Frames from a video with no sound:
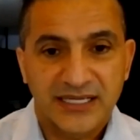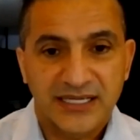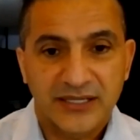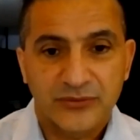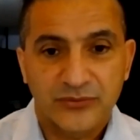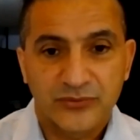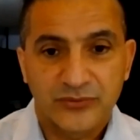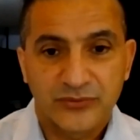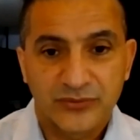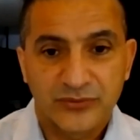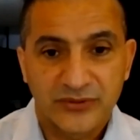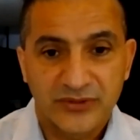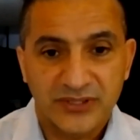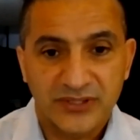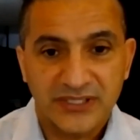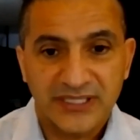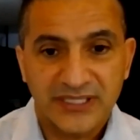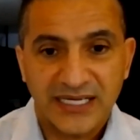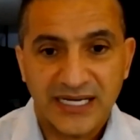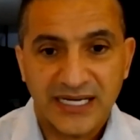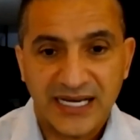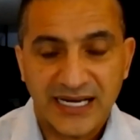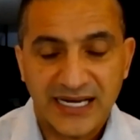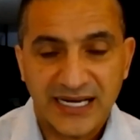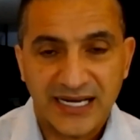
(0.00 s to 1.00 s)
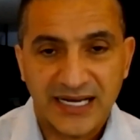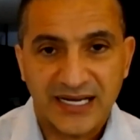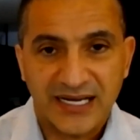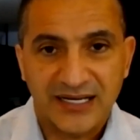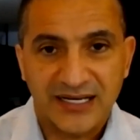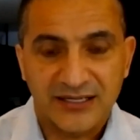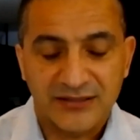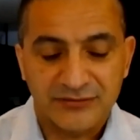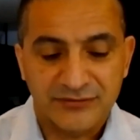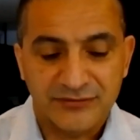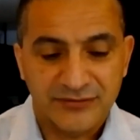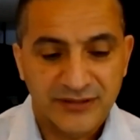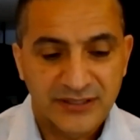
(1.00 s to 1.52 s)
that really
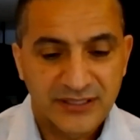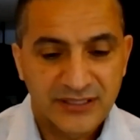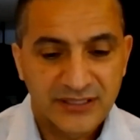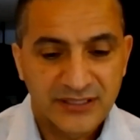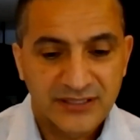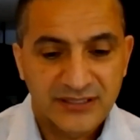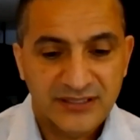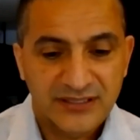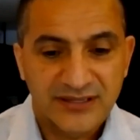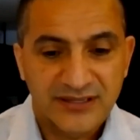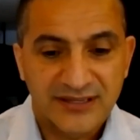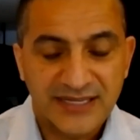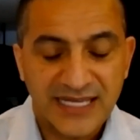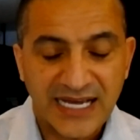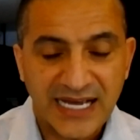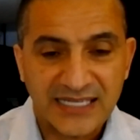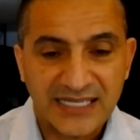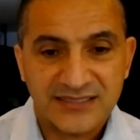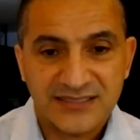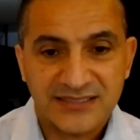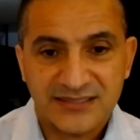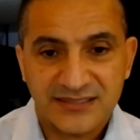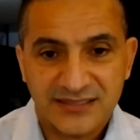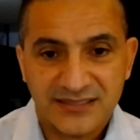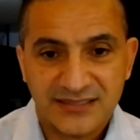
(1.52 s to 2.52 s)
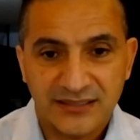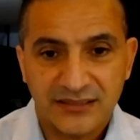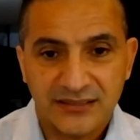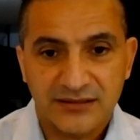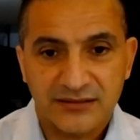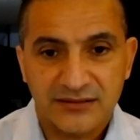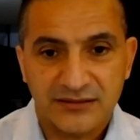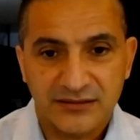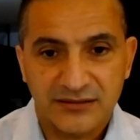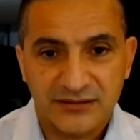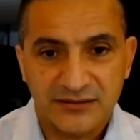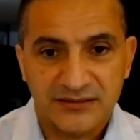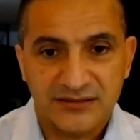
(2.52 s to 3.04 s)
have that
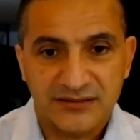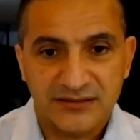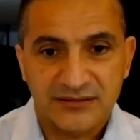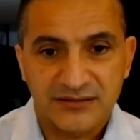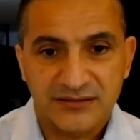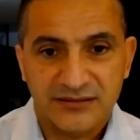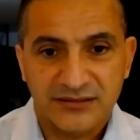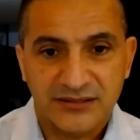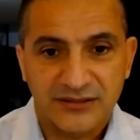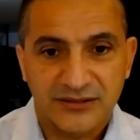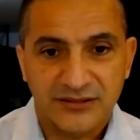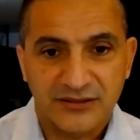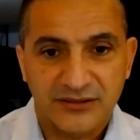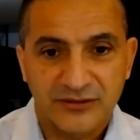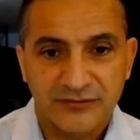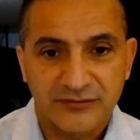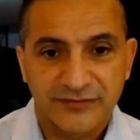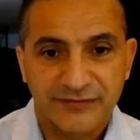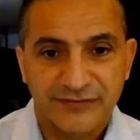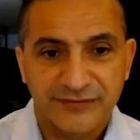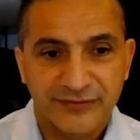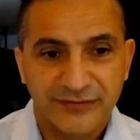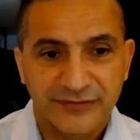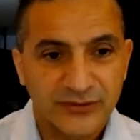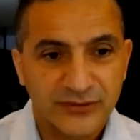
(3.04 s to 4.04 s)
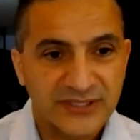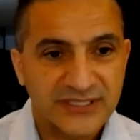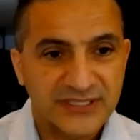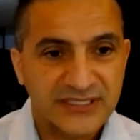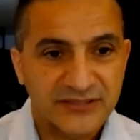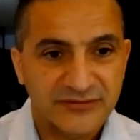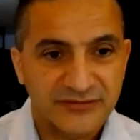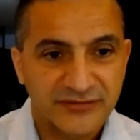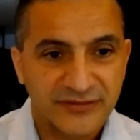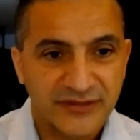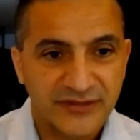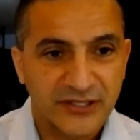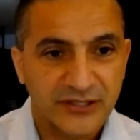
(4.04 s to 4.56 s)
skill, fully
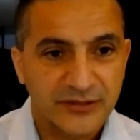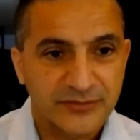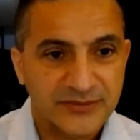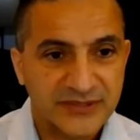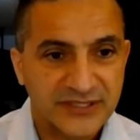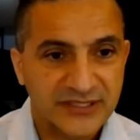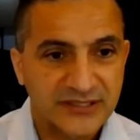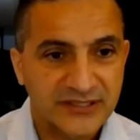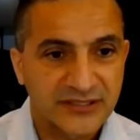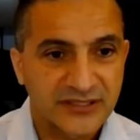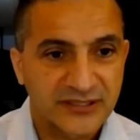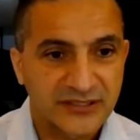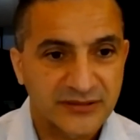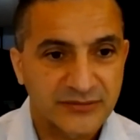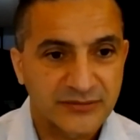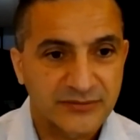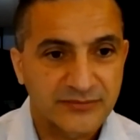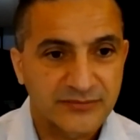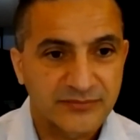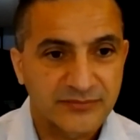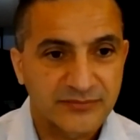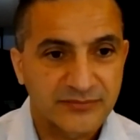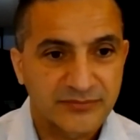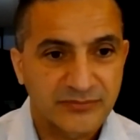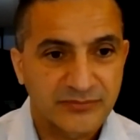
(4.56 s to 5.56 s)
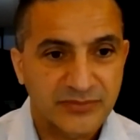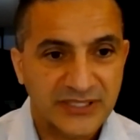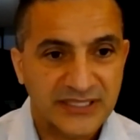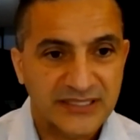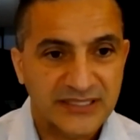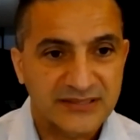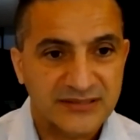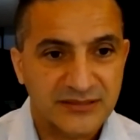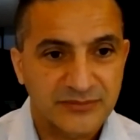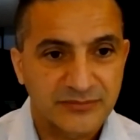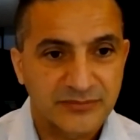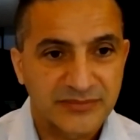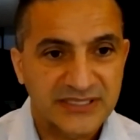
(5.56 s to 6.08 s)
developed in their
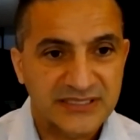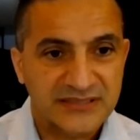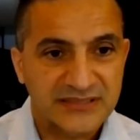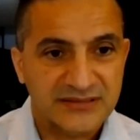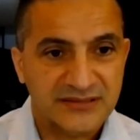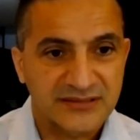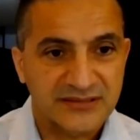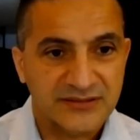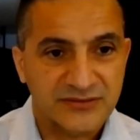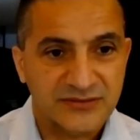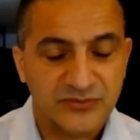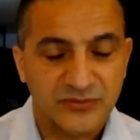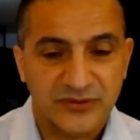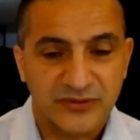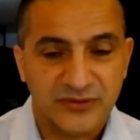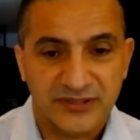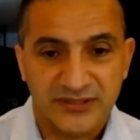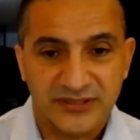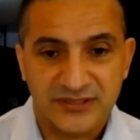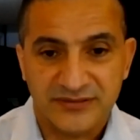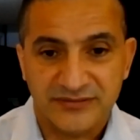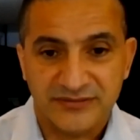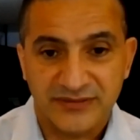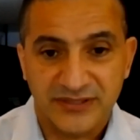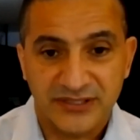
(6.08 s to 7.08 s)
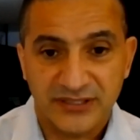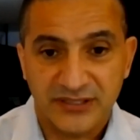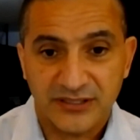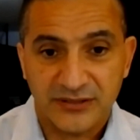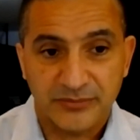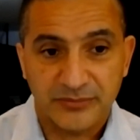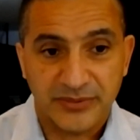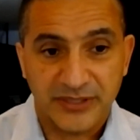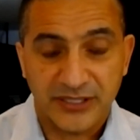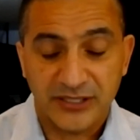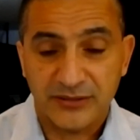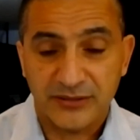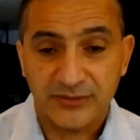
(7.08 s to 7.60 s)
place of business, where it's very
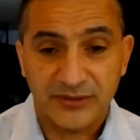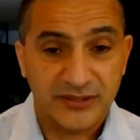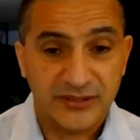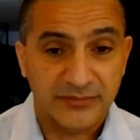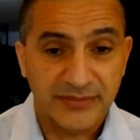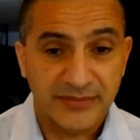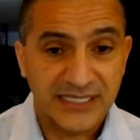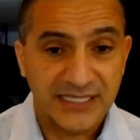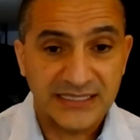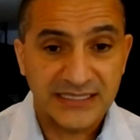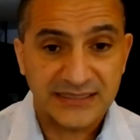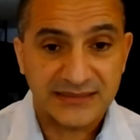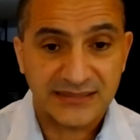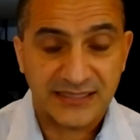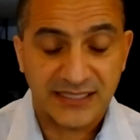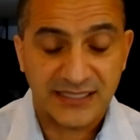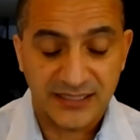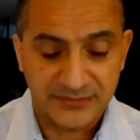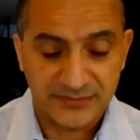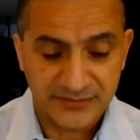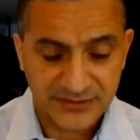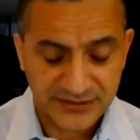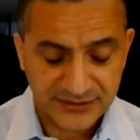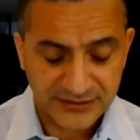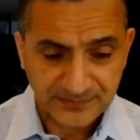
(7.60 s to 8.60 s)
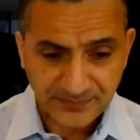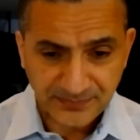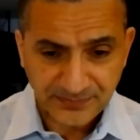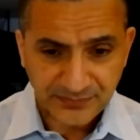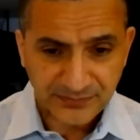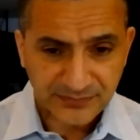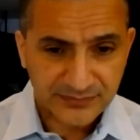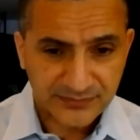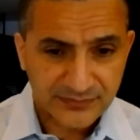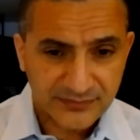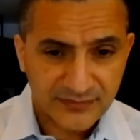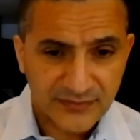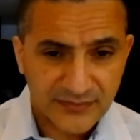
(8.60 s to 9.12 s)
comparable. And many times,
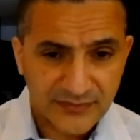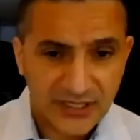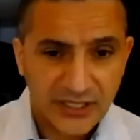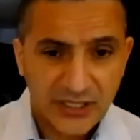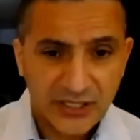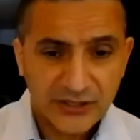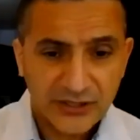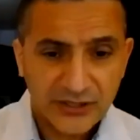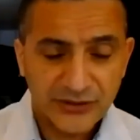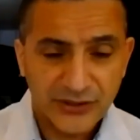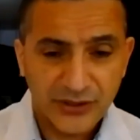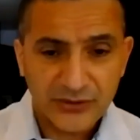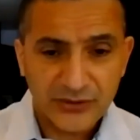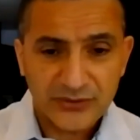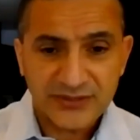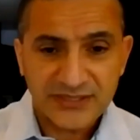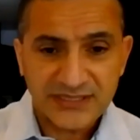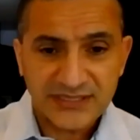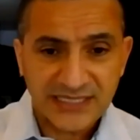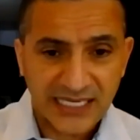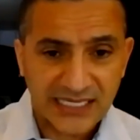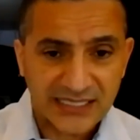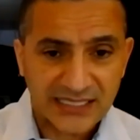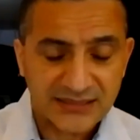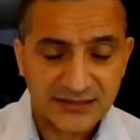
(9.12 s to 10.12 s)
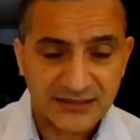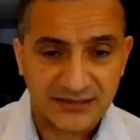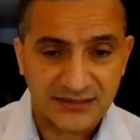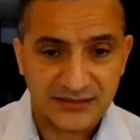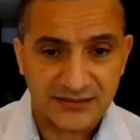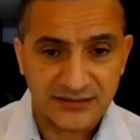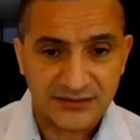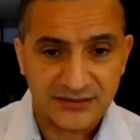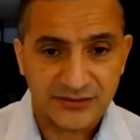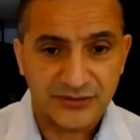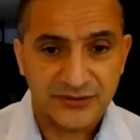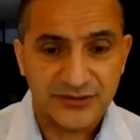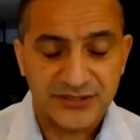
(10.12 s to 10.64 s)
those
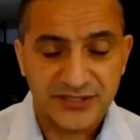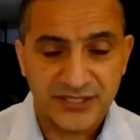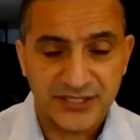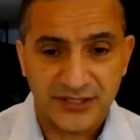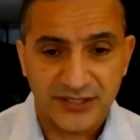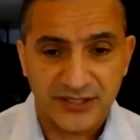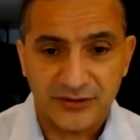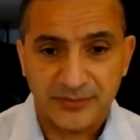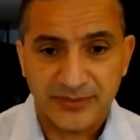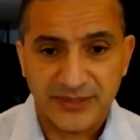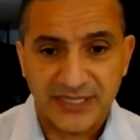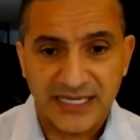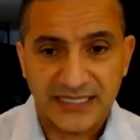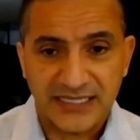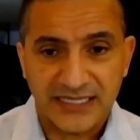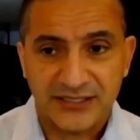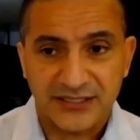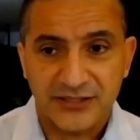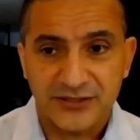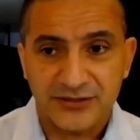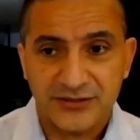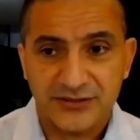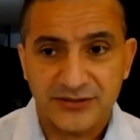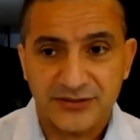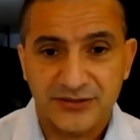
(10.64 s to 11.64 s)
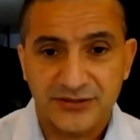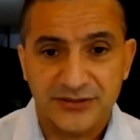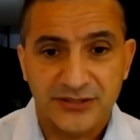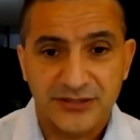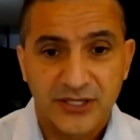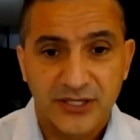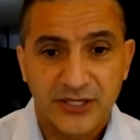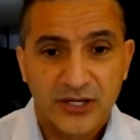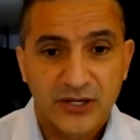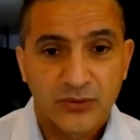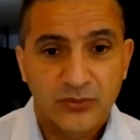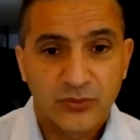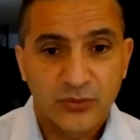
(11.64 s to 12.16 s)
dentists or general practitioners
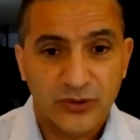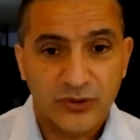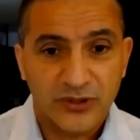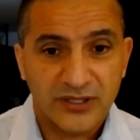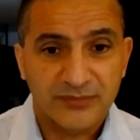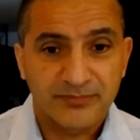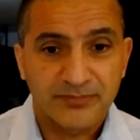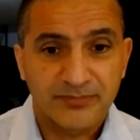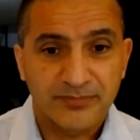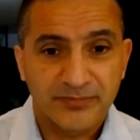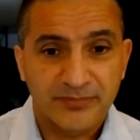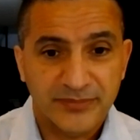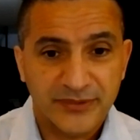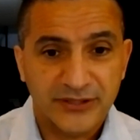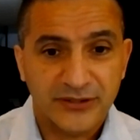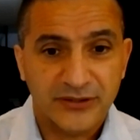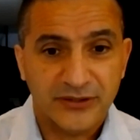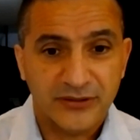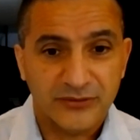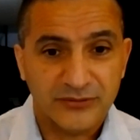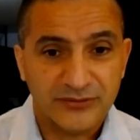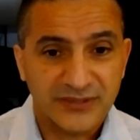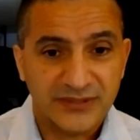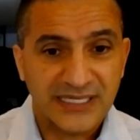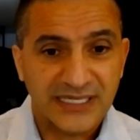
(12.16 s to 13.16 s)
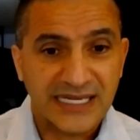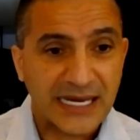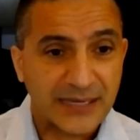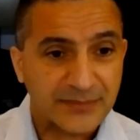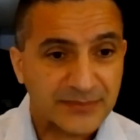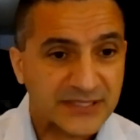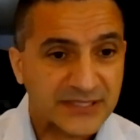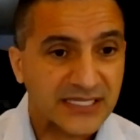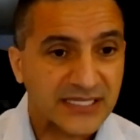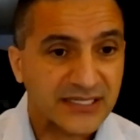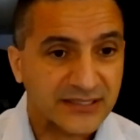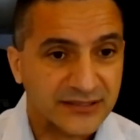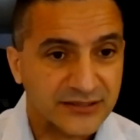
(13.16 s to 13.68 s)
were,
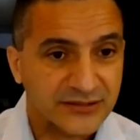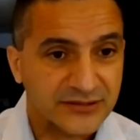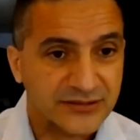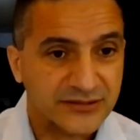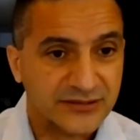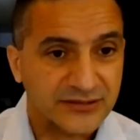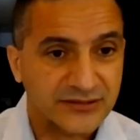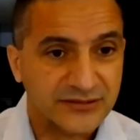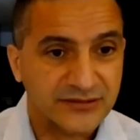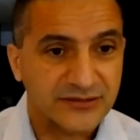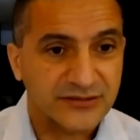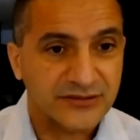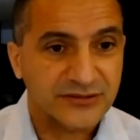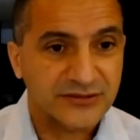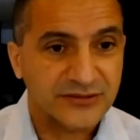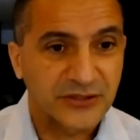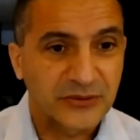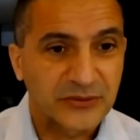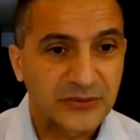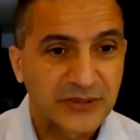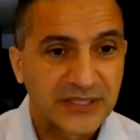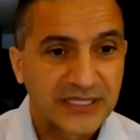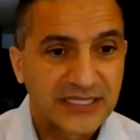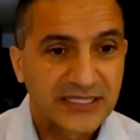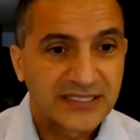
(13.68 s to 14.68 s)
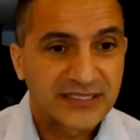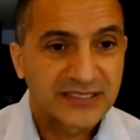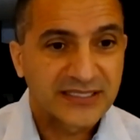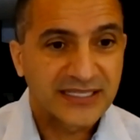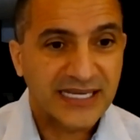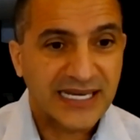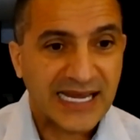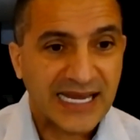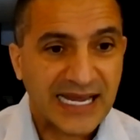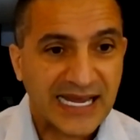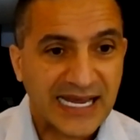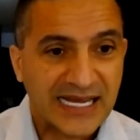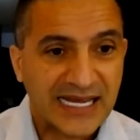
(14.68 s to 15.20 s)
lab technicians, so
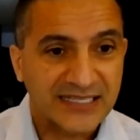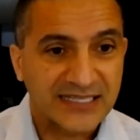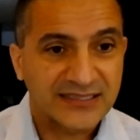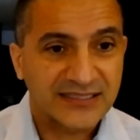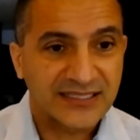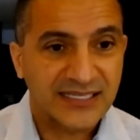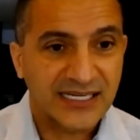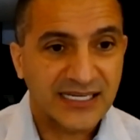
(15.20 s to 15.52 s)
they had